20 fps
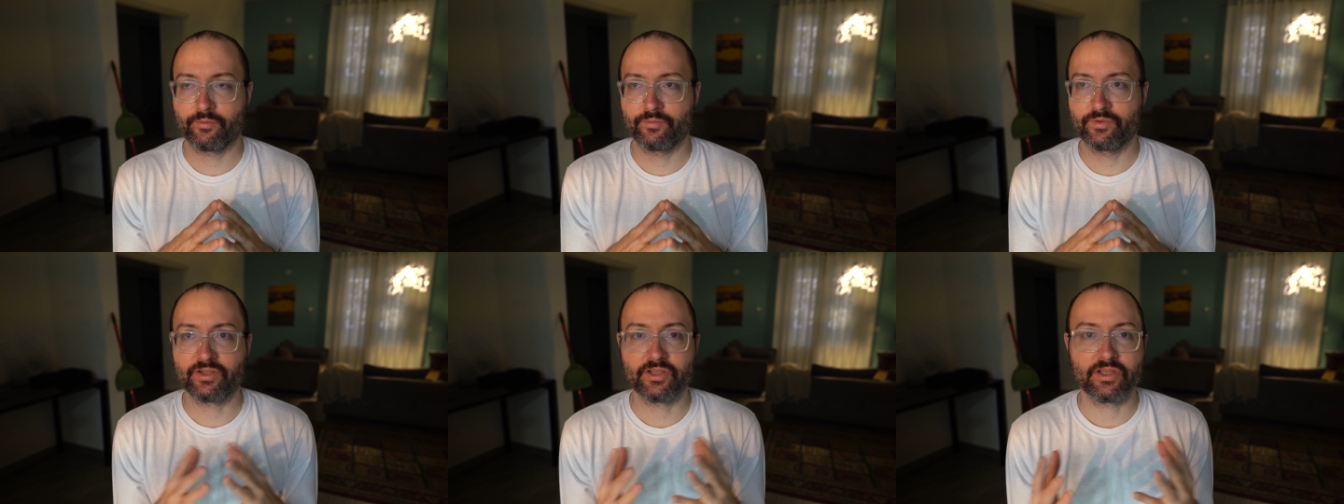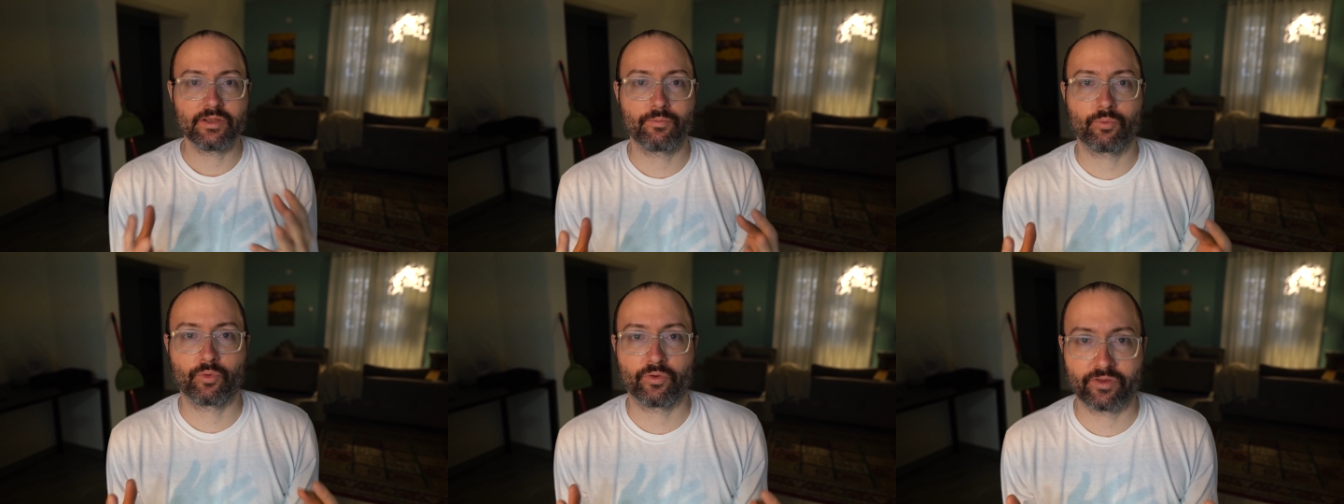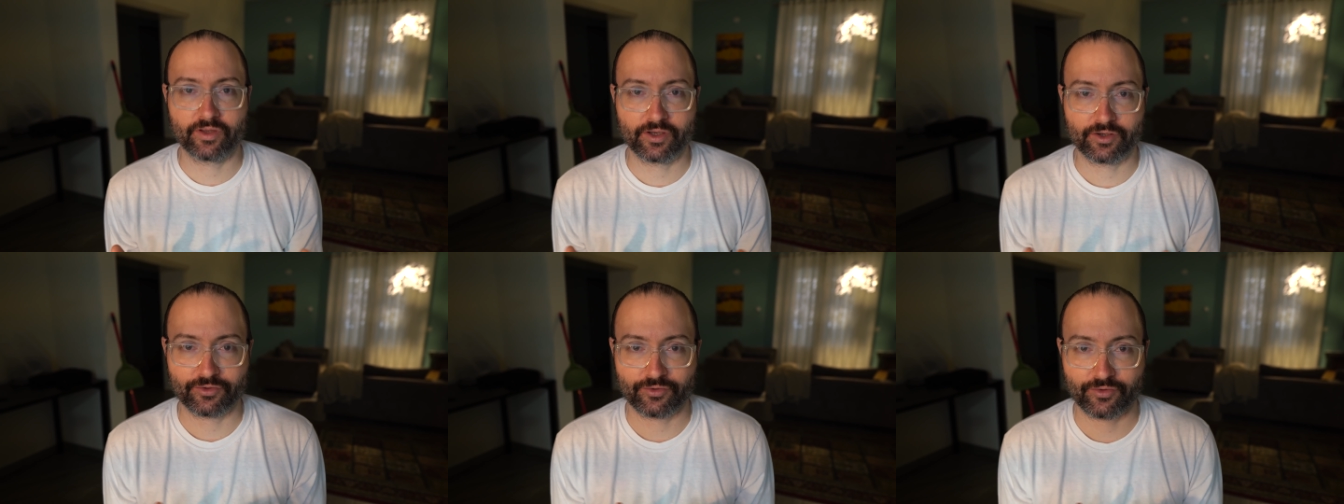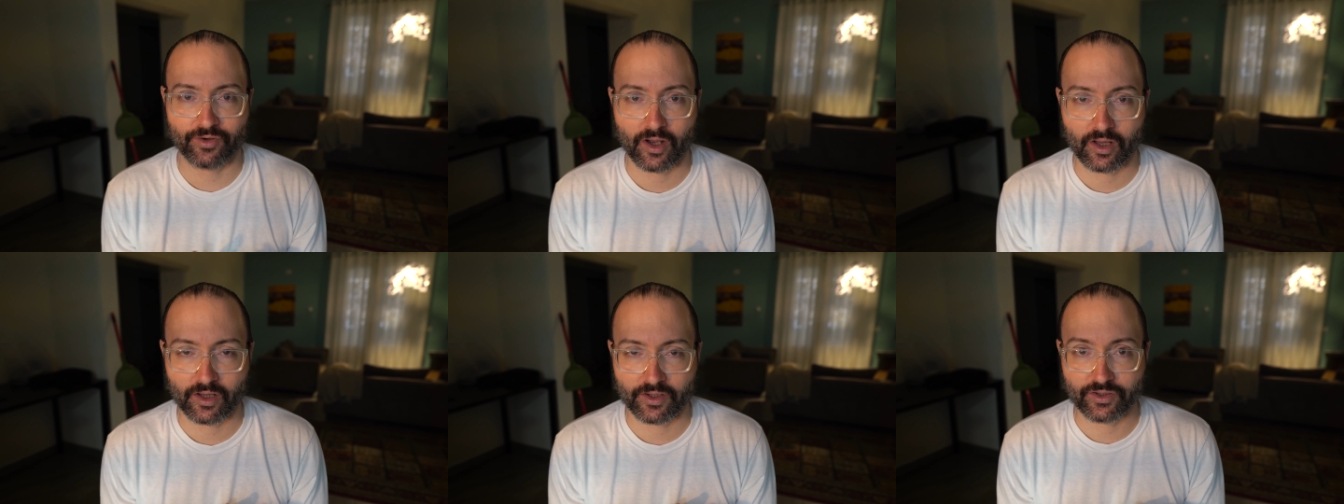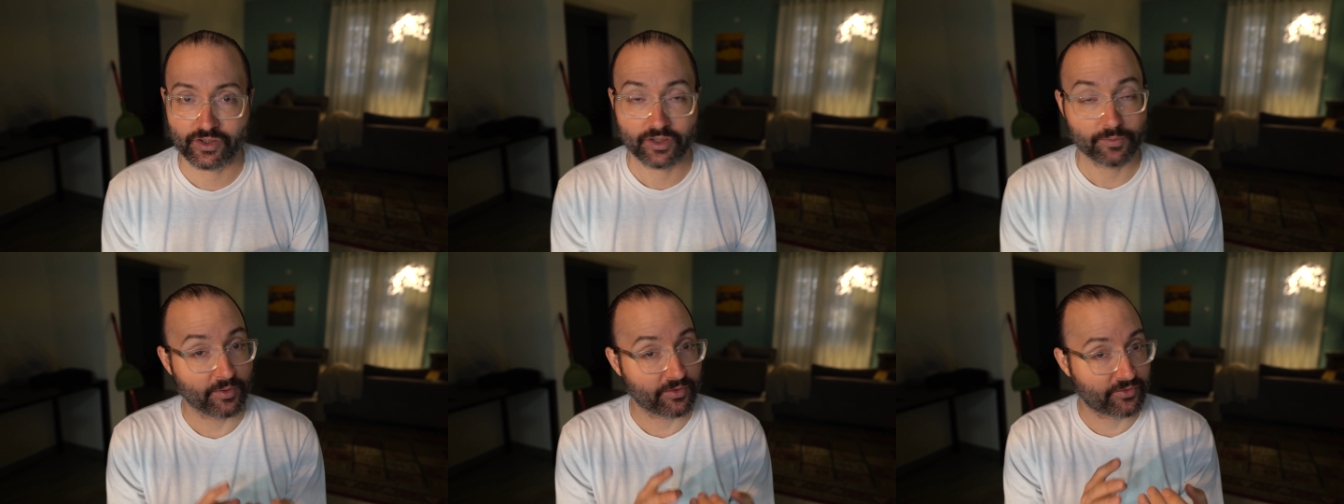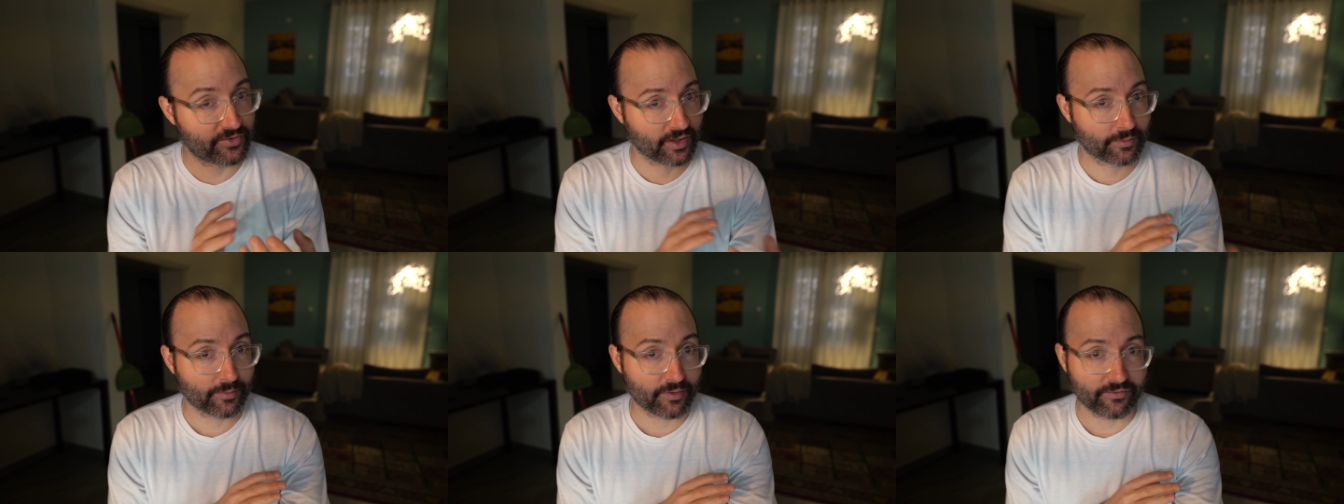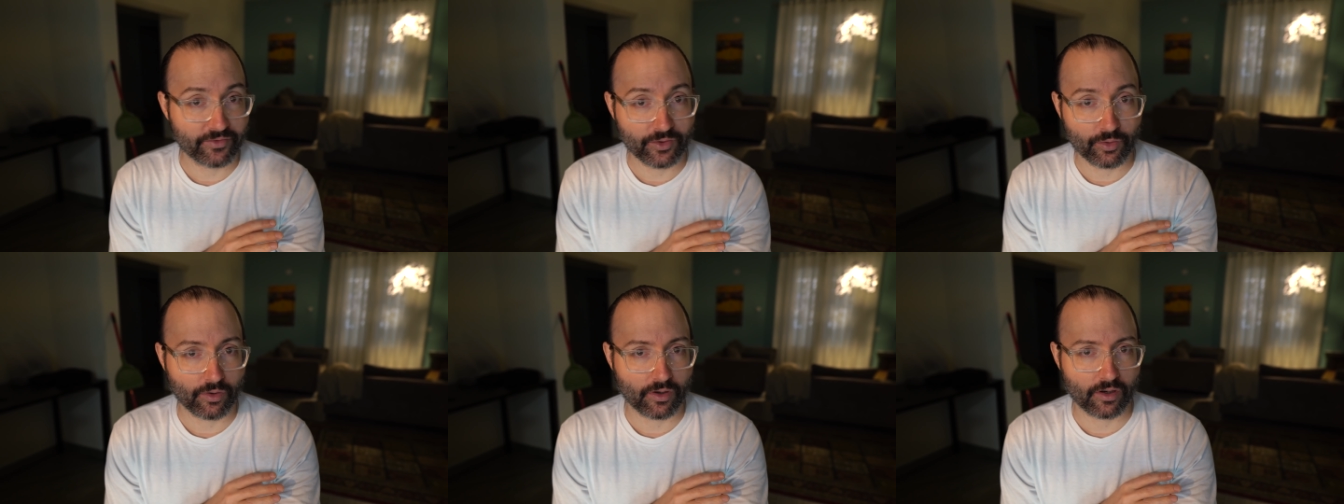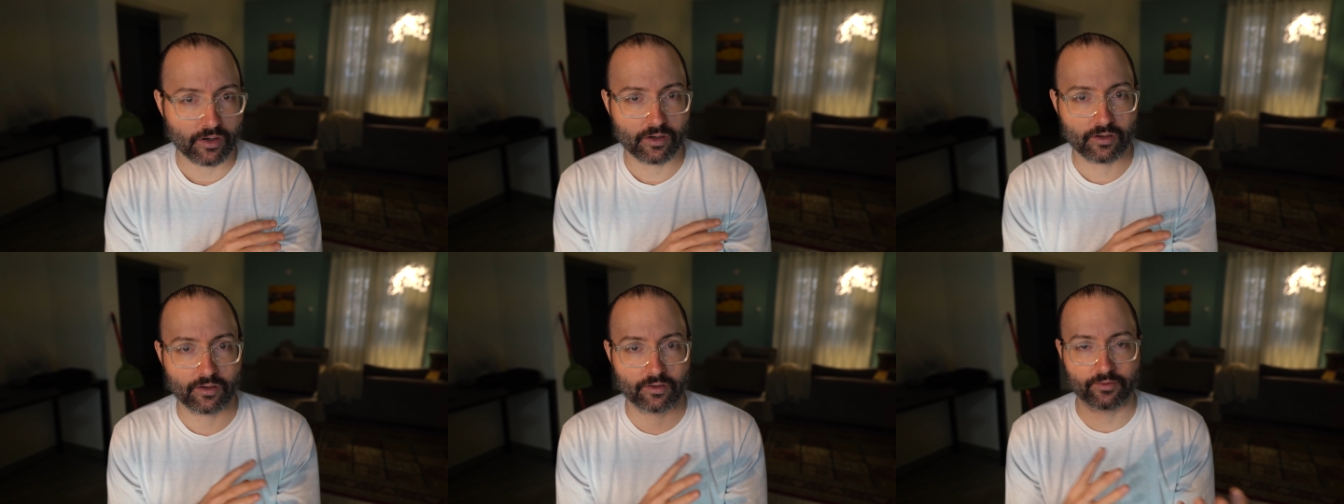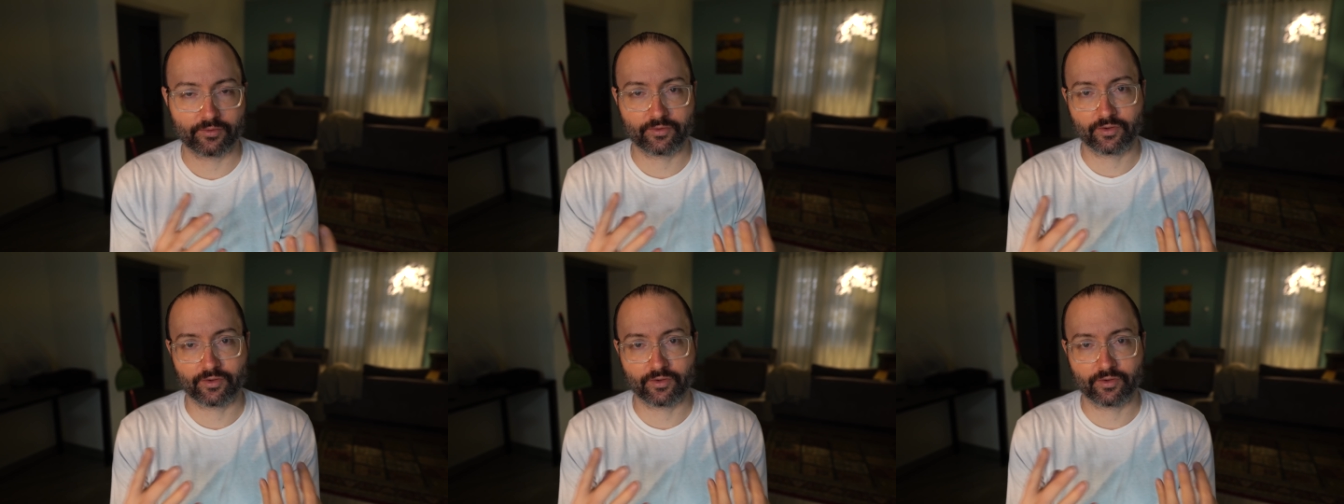deep with the astrology, but some of you are.